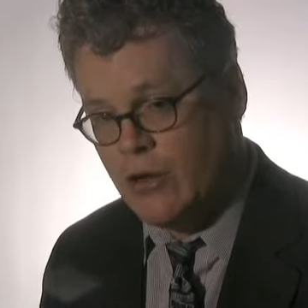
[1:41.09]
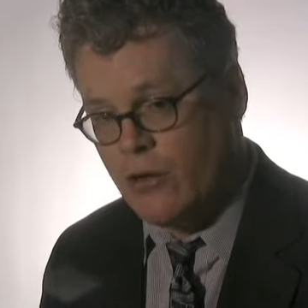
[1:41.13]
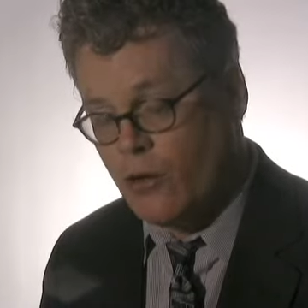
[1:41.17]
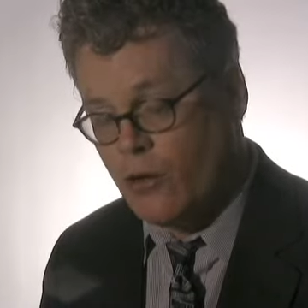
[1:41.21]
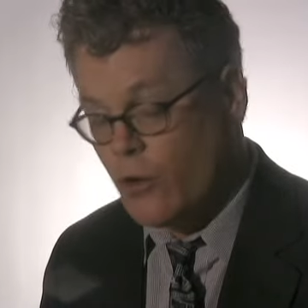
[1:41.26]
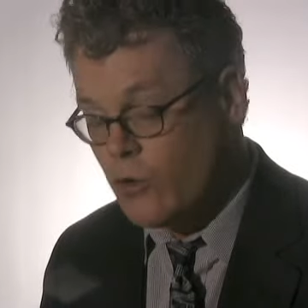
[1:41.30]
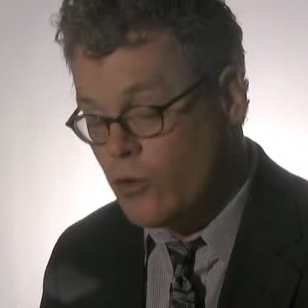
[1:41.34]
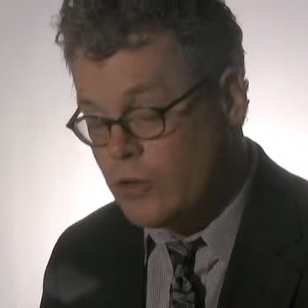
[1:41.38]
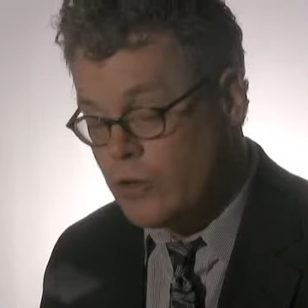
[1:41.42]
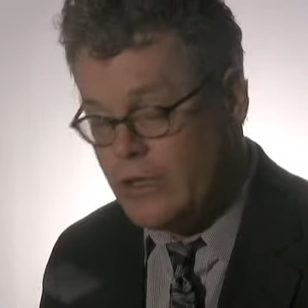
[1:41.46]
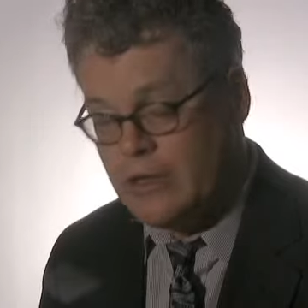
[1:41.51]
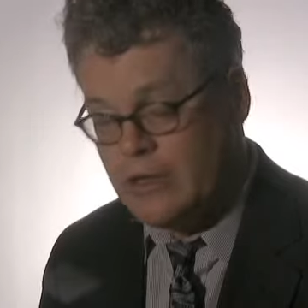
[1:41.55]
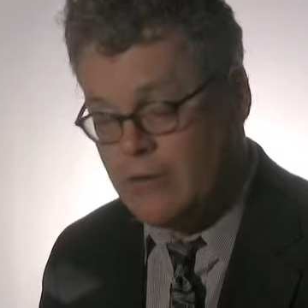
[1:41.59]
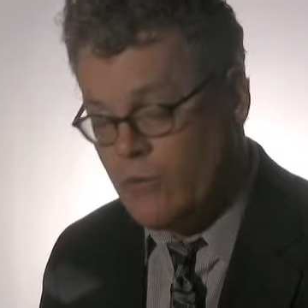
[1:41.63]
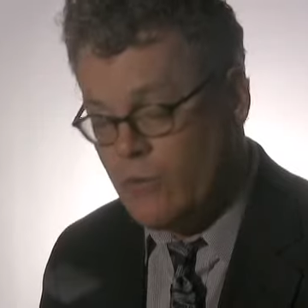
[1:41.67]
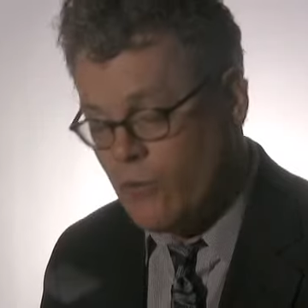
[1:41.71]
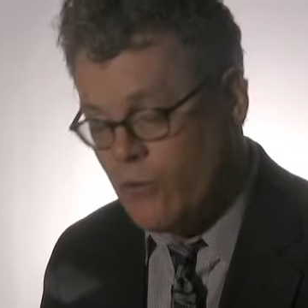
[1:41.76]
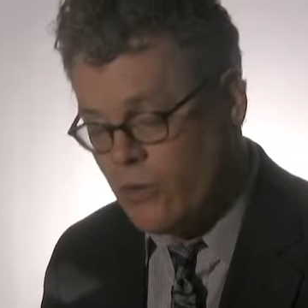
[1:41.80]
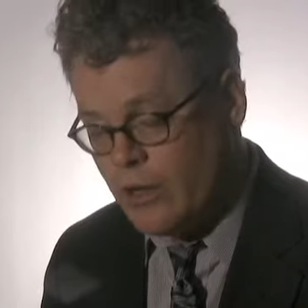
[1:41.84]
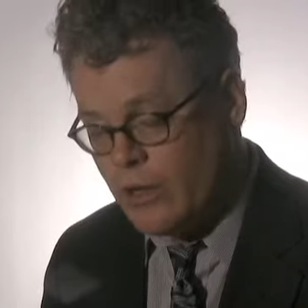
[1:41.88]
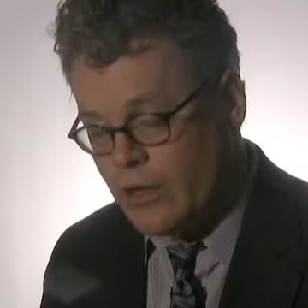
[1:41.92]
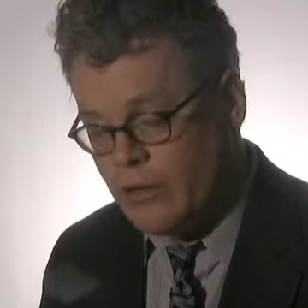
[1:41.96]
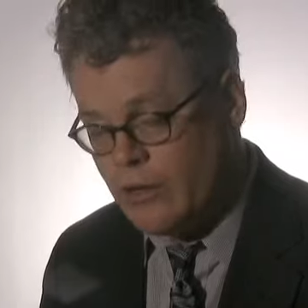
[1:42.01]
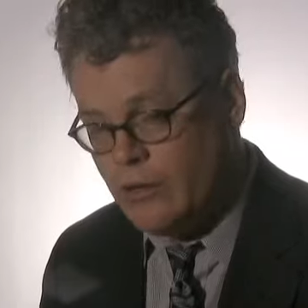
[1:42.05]
early in the
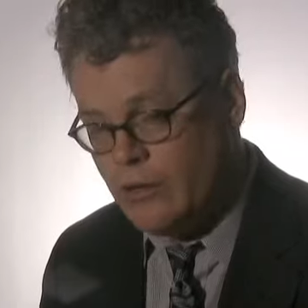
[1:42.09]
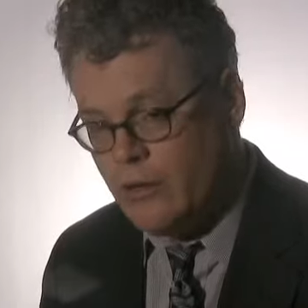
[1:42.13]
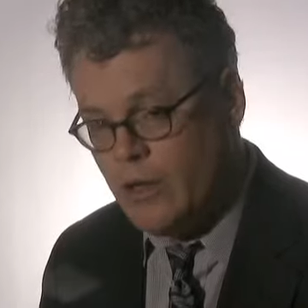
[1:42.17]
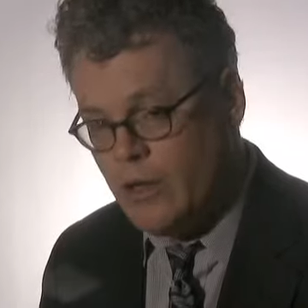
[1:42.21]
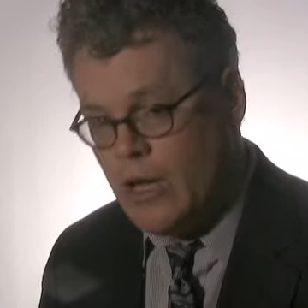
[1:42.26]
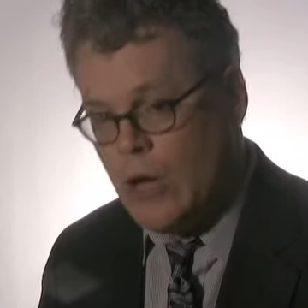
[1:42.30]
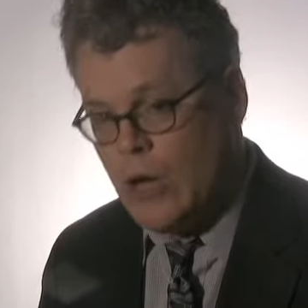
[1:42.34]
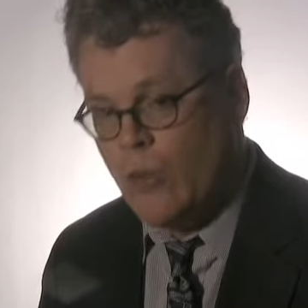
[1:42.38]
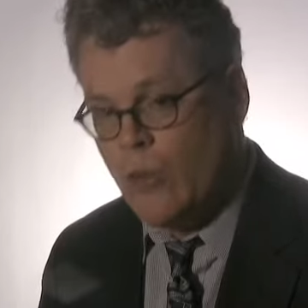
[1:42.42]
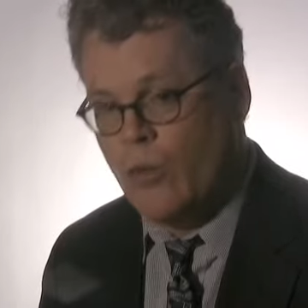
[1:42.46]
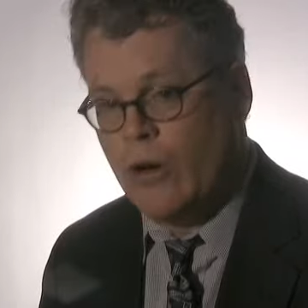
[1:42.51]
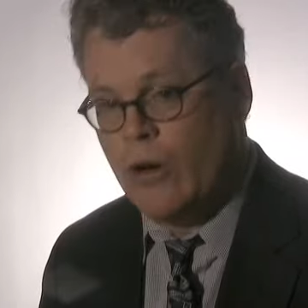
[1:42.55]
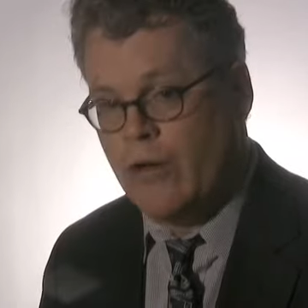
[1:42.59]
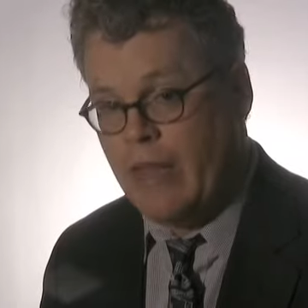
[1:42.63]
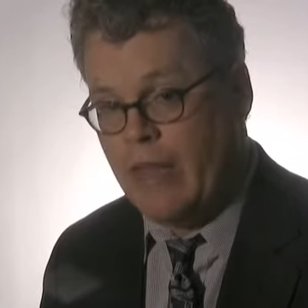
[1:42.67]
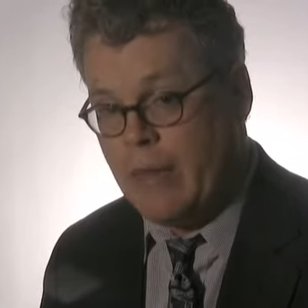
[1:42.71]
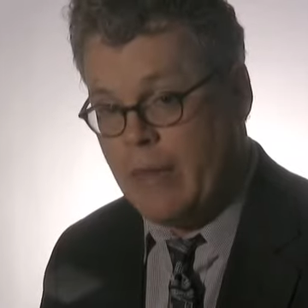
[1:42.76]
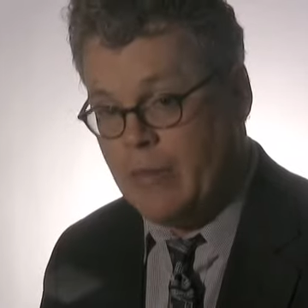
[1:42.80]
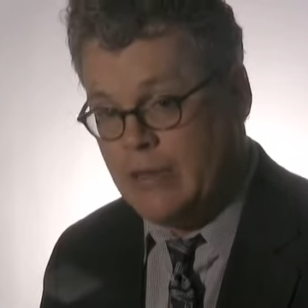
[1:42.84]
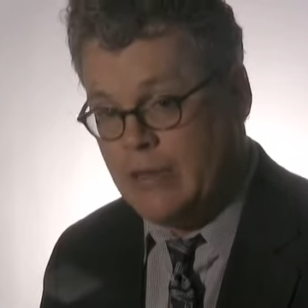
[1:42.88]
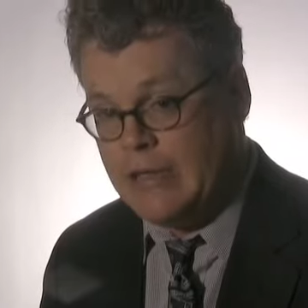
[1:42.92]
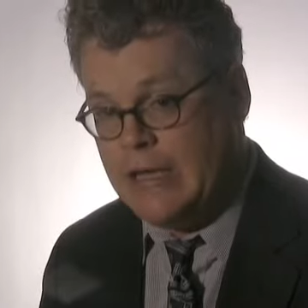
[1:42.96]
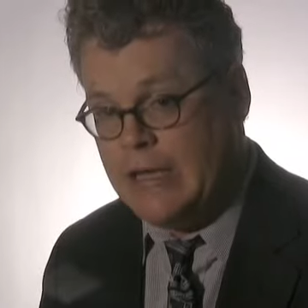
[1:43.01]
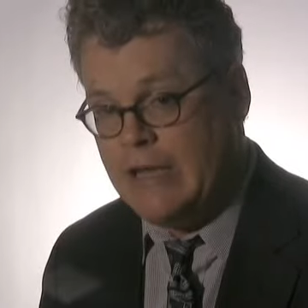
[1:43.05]
morning where they
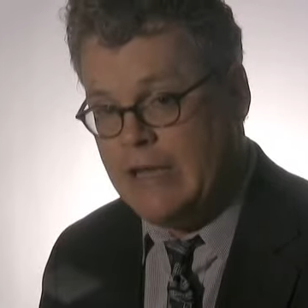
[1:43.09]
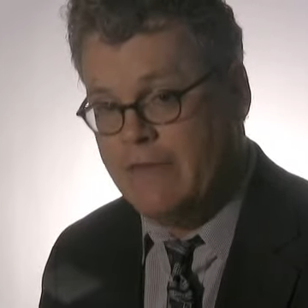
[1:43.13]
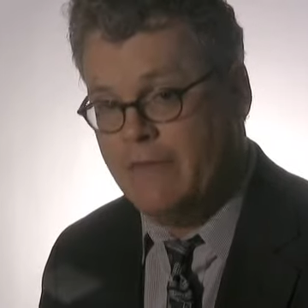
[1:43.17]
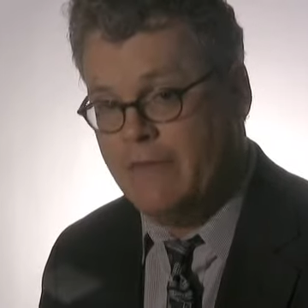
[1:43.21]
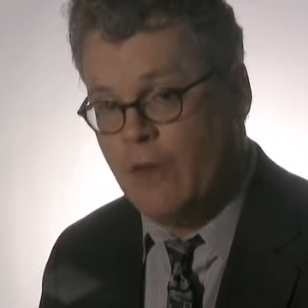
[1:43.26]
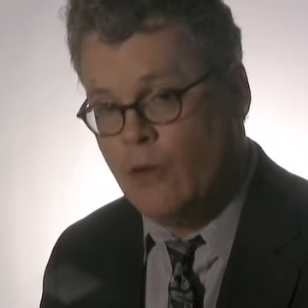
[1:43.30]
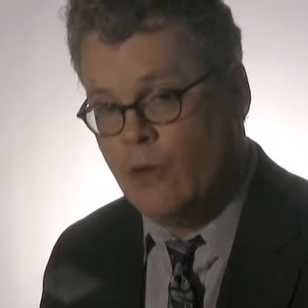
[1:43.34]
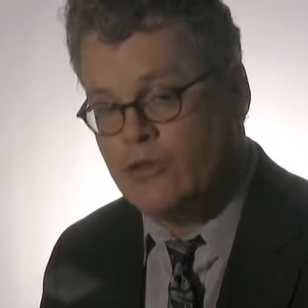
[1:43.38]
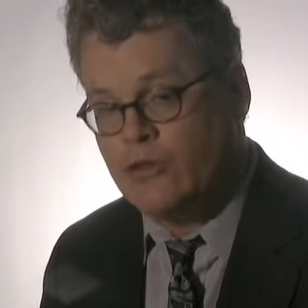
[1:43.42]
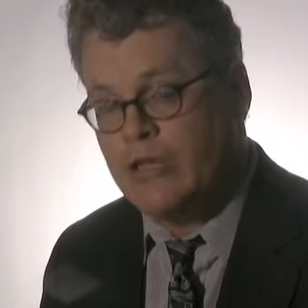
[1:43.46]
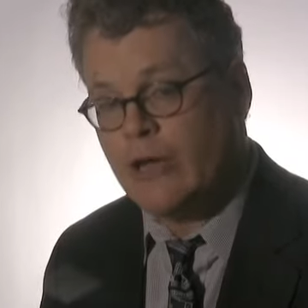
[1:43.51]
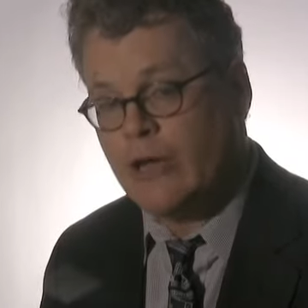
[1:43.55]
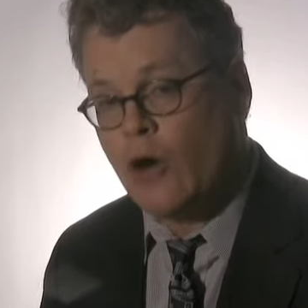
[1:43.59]
believe votes